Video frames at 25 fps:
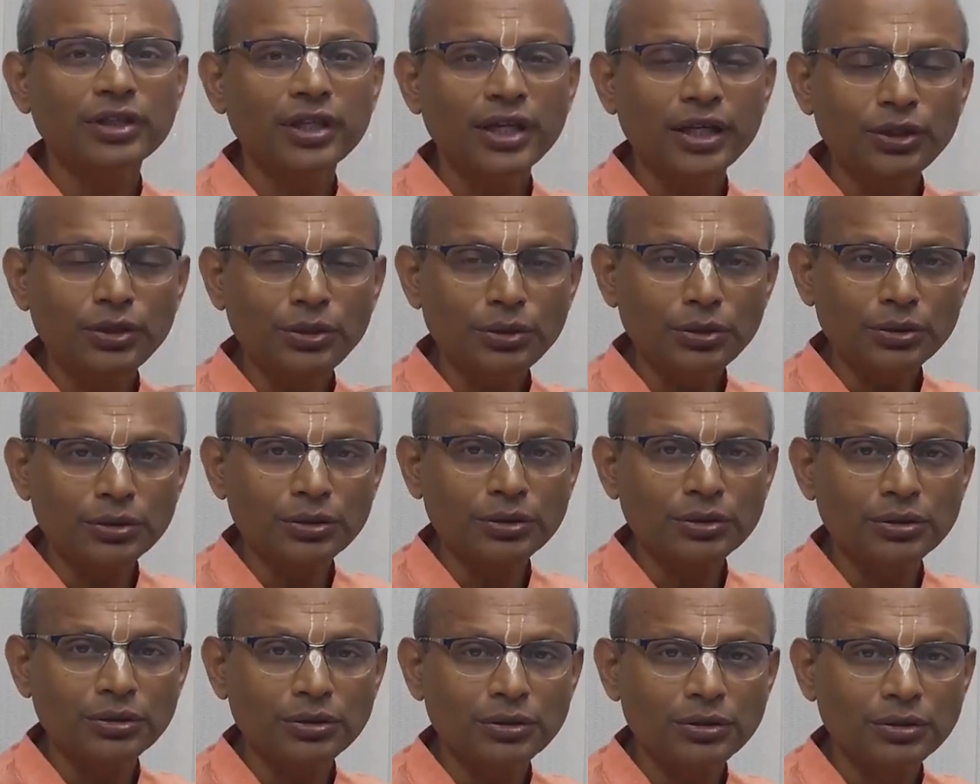they
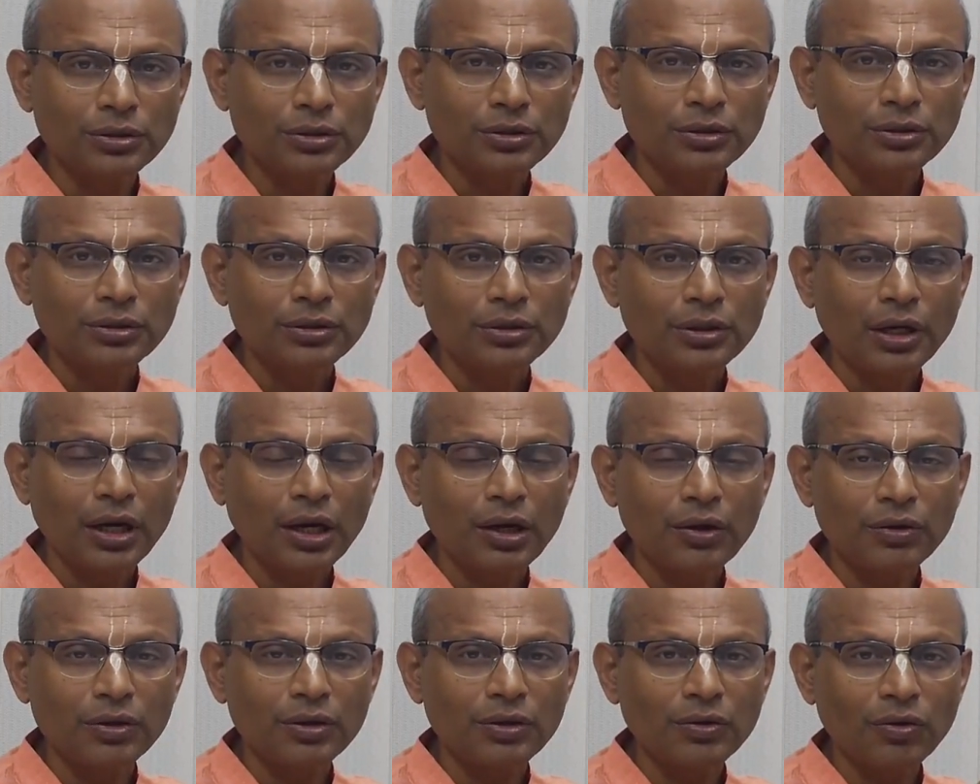took
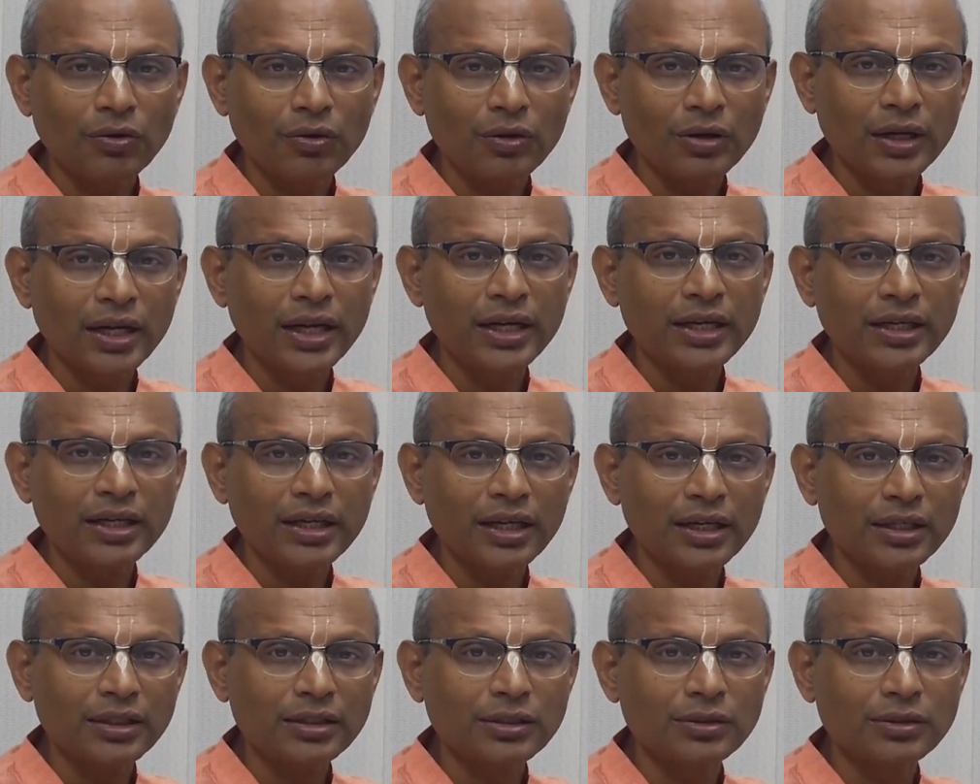our organically